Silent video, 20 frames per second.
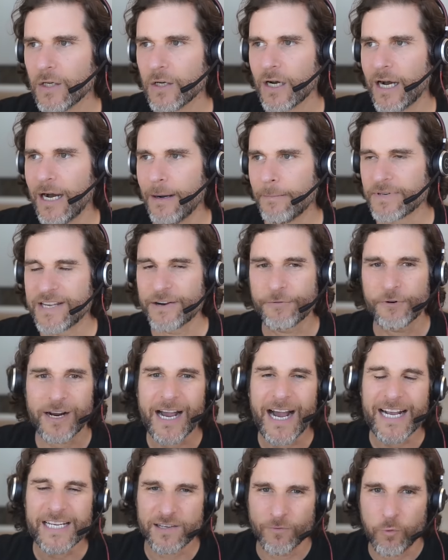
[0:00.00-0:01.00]
um, different
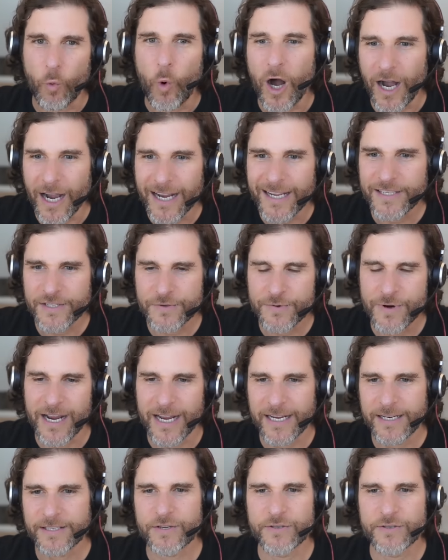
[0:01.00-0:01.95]
kinds of wines, right?